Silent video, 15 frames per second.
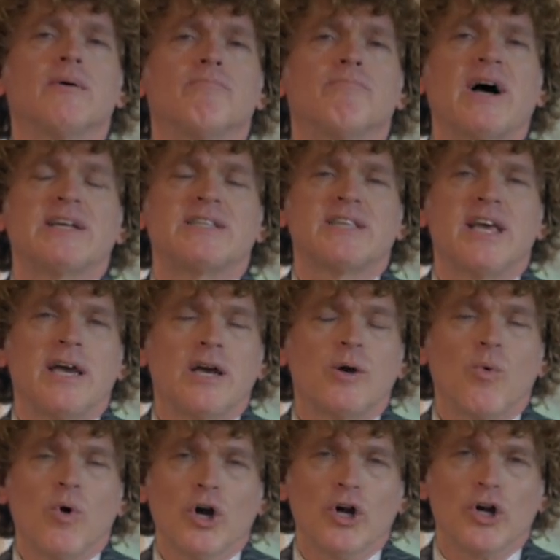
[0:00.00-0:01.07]
by saying
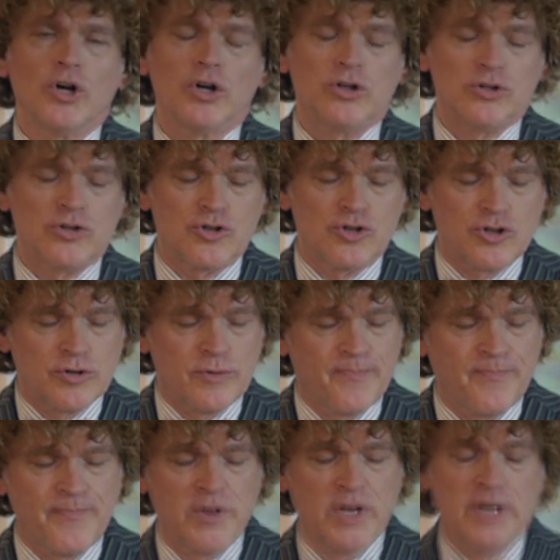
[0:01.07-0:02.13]
words
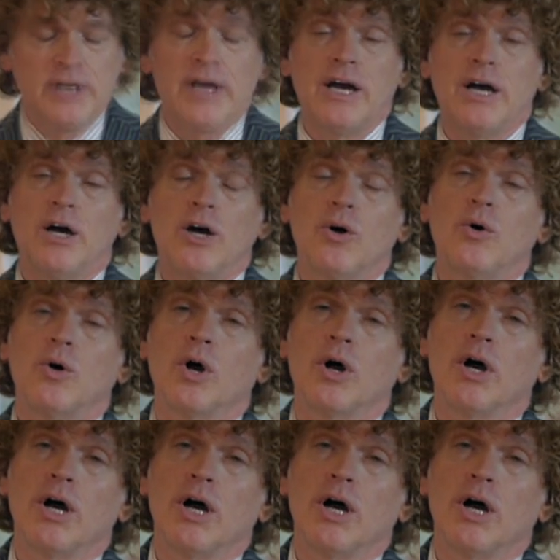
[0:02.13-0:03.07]
now